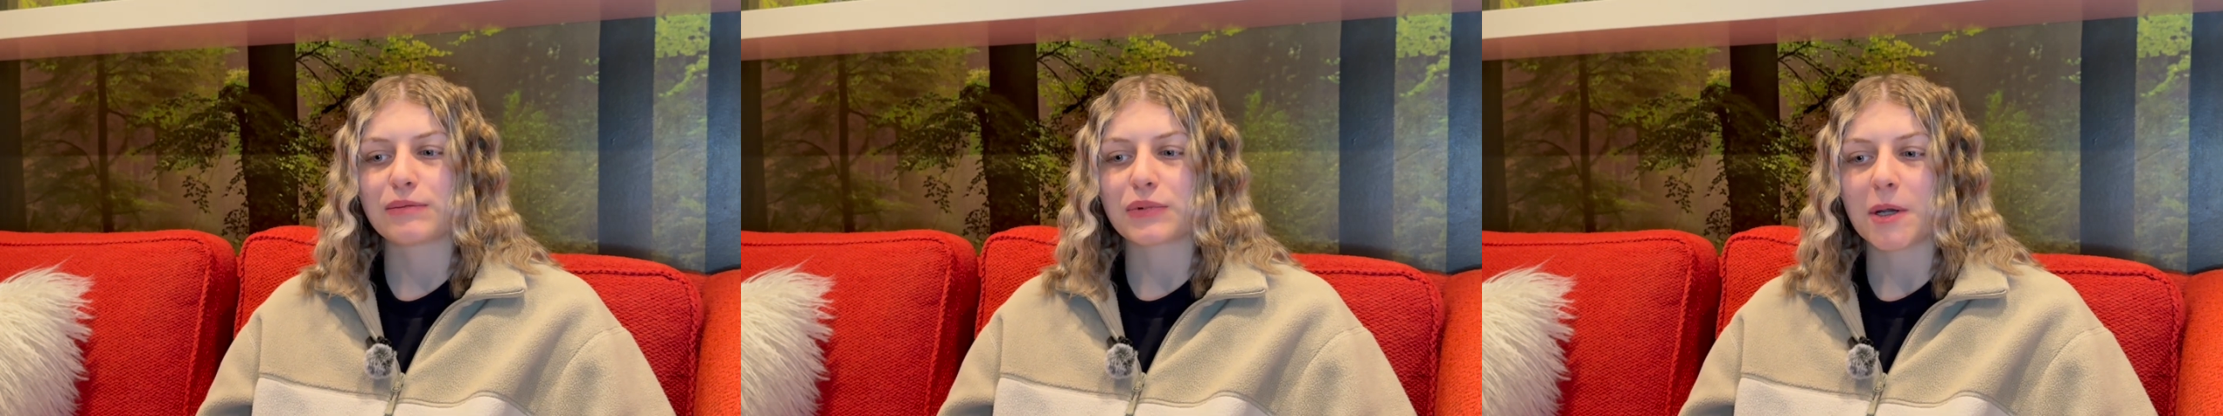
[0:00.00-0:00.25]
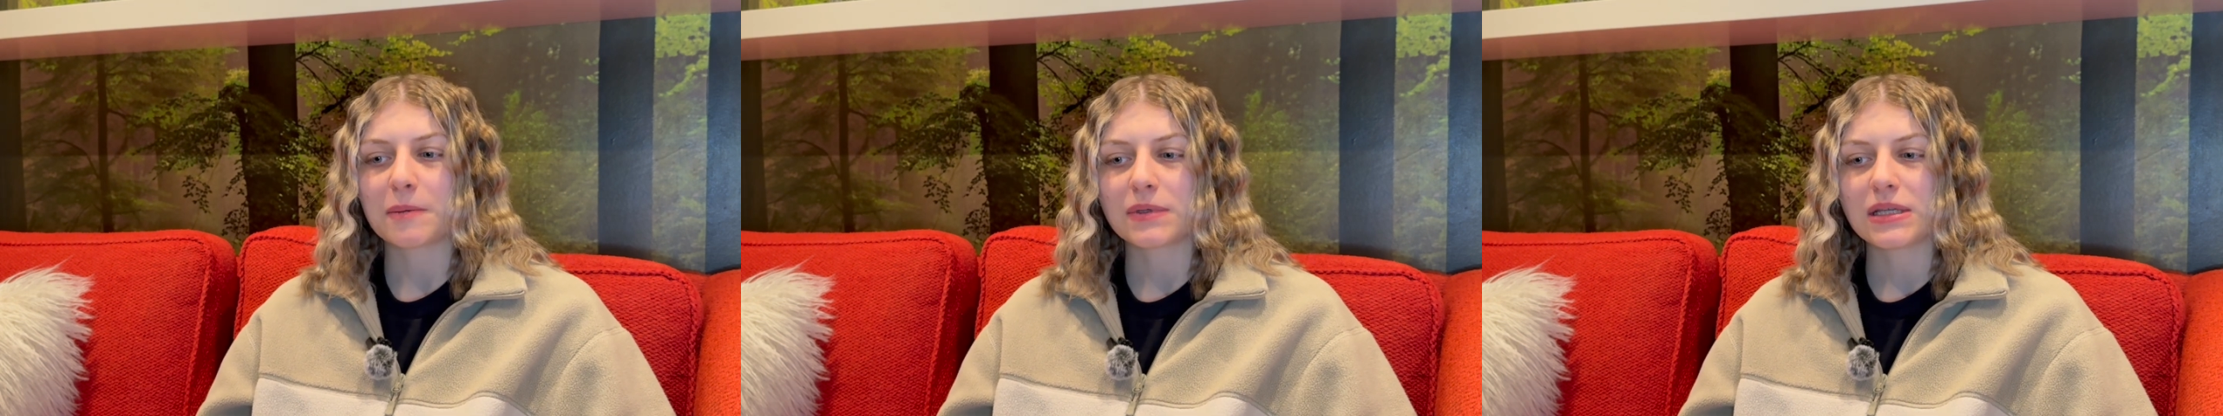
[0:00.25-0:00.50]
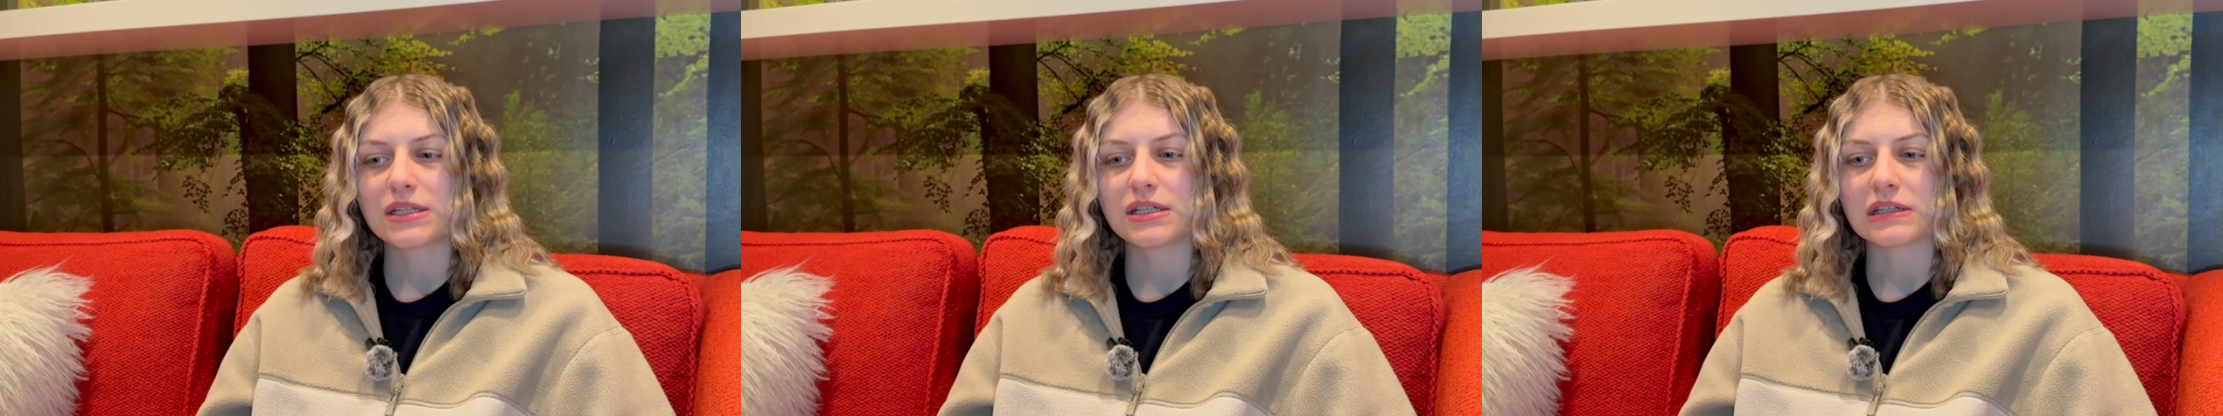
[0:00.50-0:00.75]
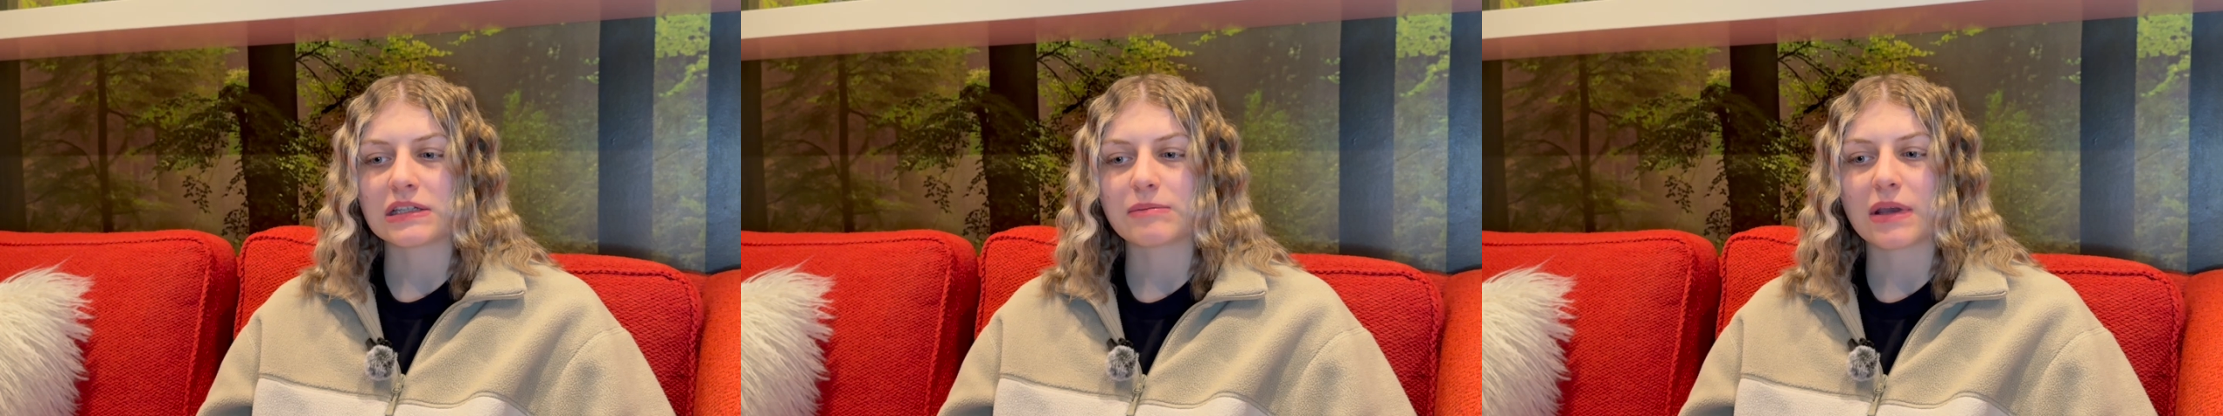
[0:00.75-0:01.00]
probably
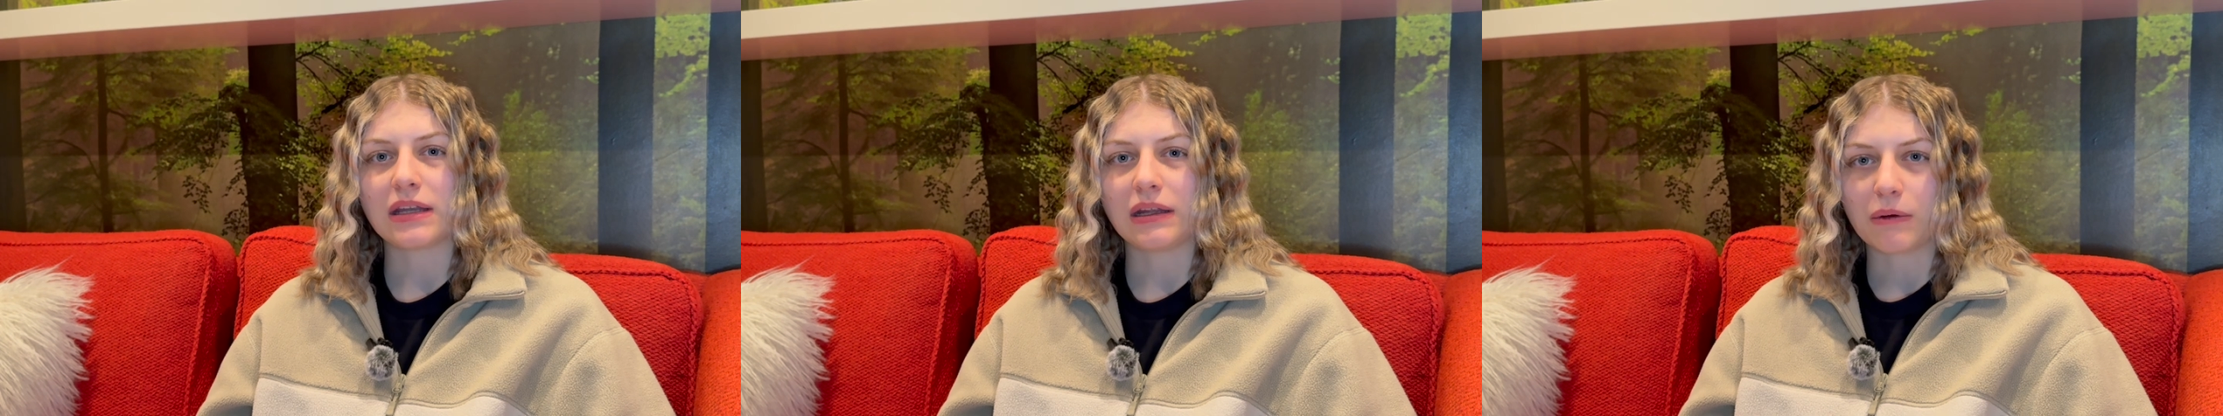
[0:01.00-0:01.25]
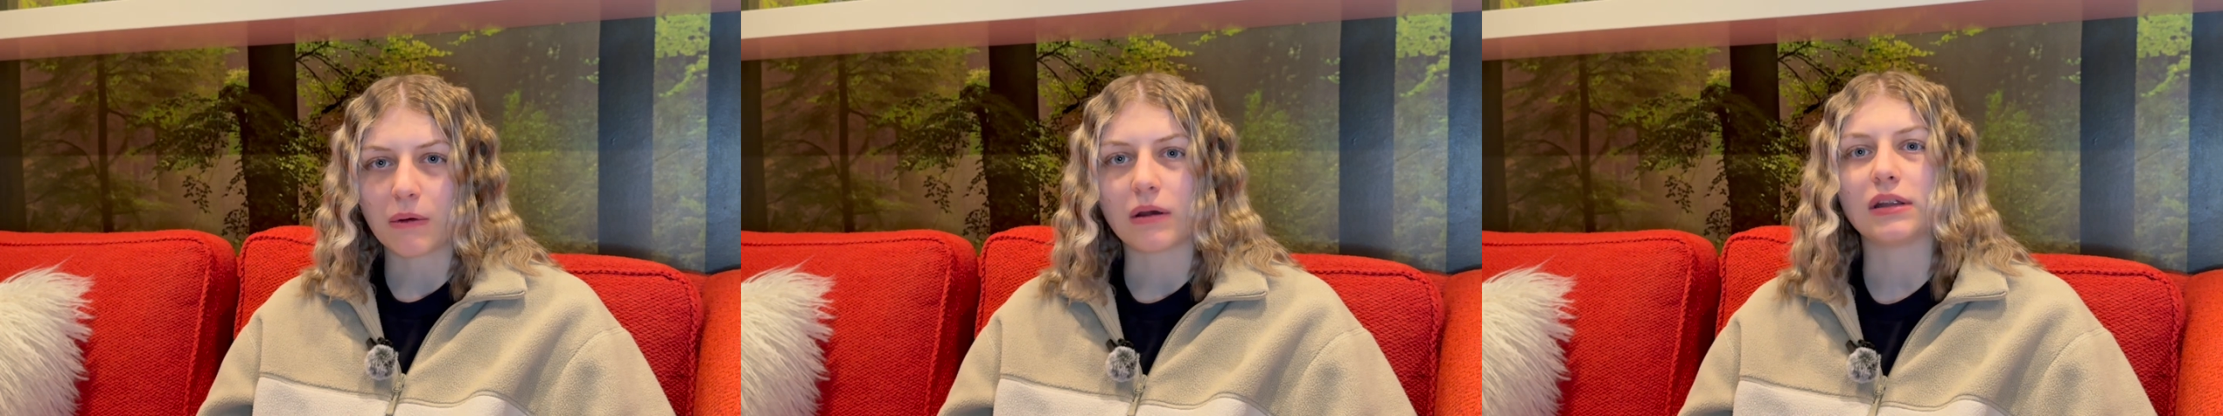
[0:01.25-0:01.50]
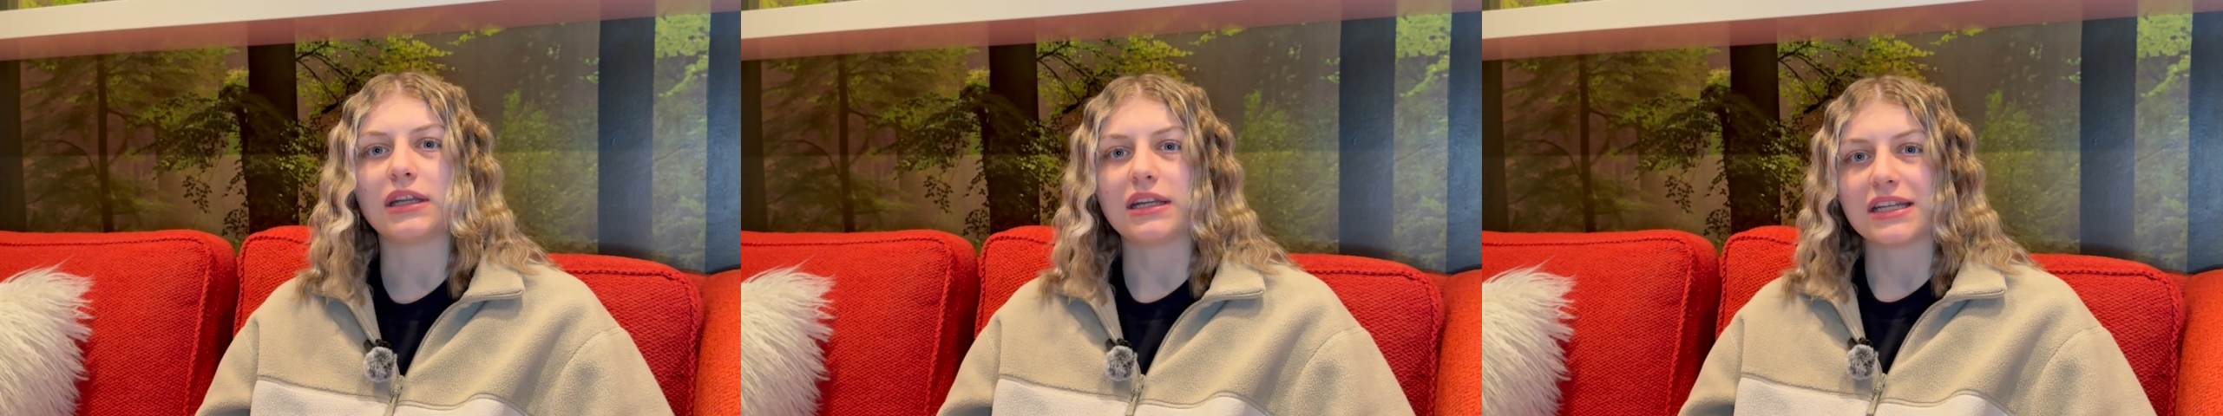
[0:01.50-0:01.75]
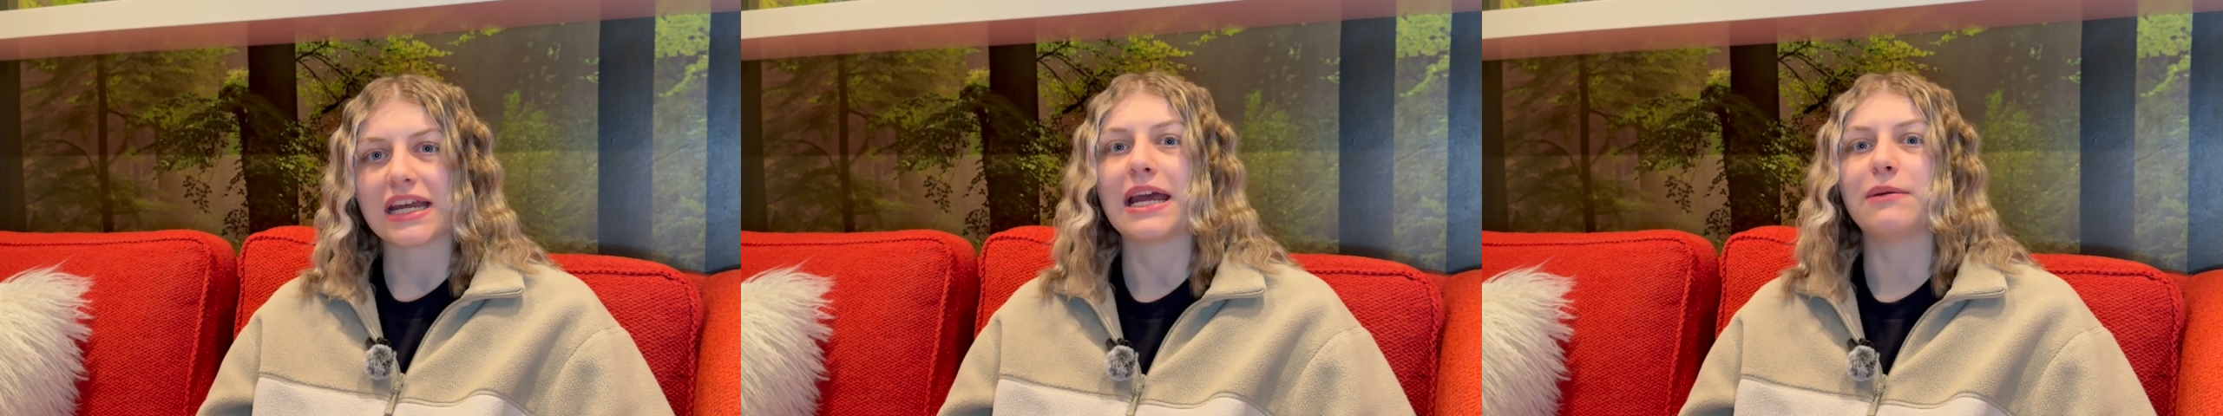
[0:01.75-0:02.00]
just spending quality
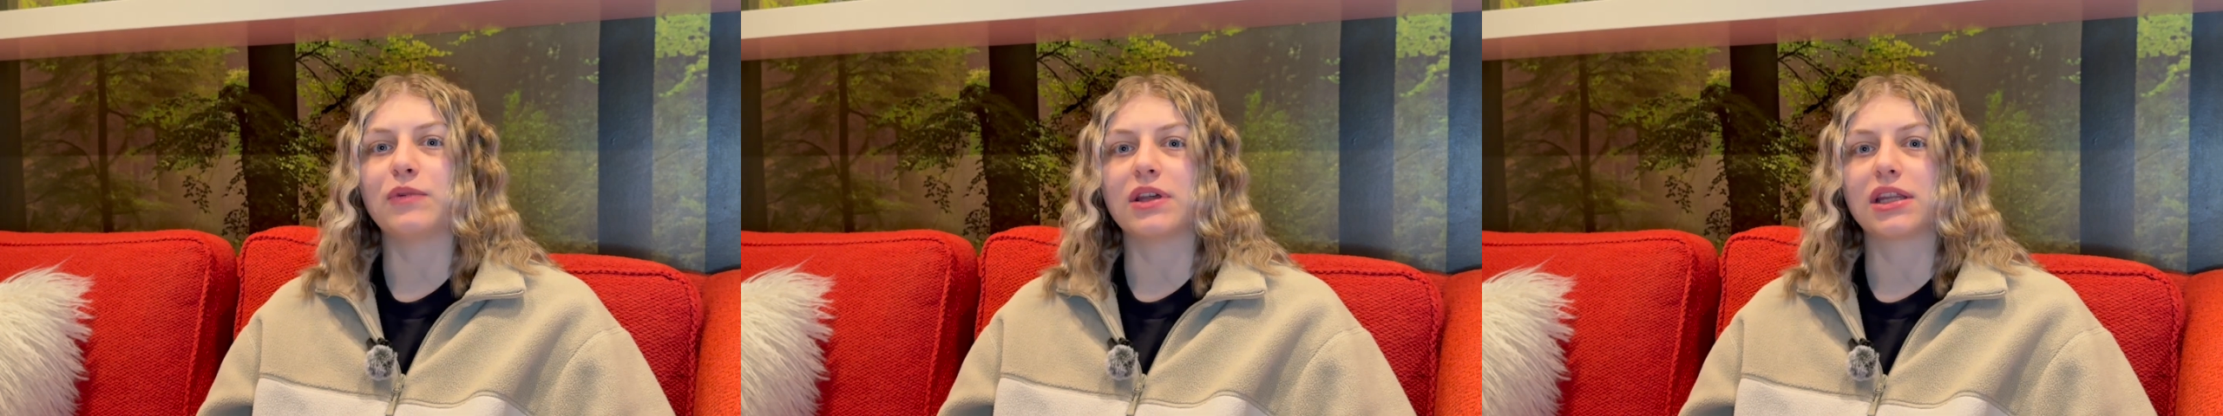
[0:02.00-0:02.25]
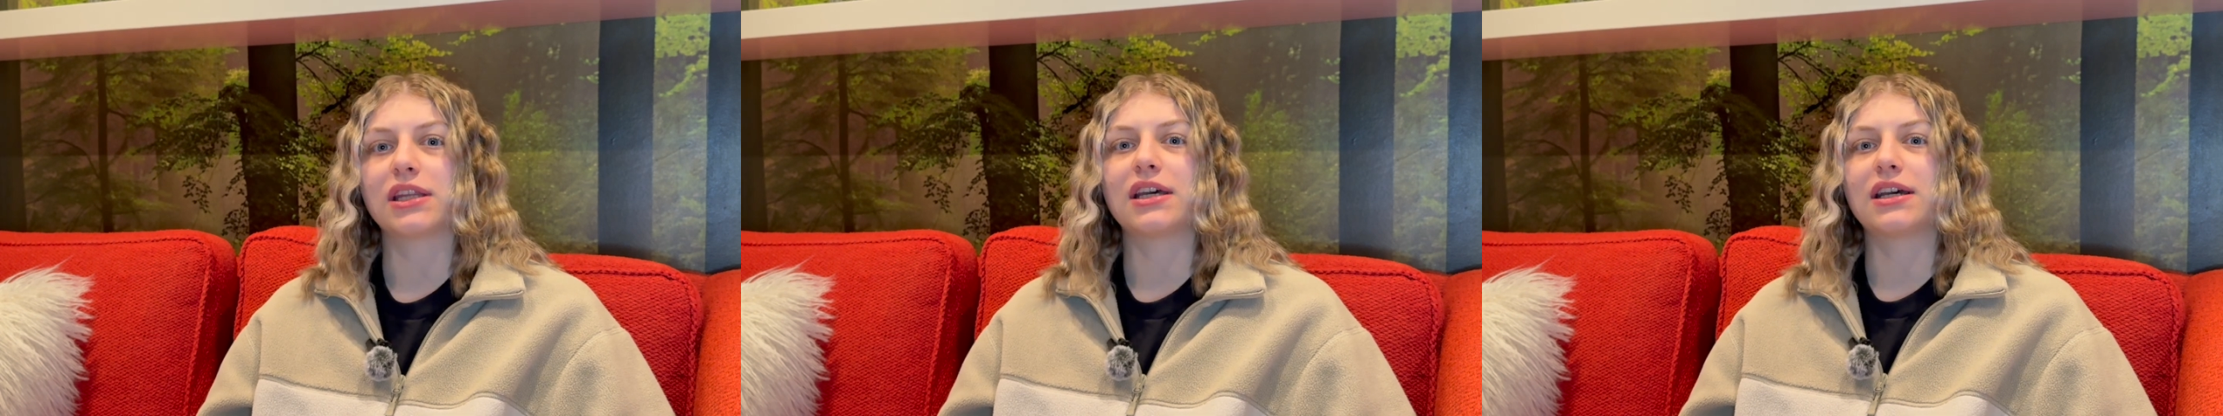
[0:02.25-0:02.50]
time with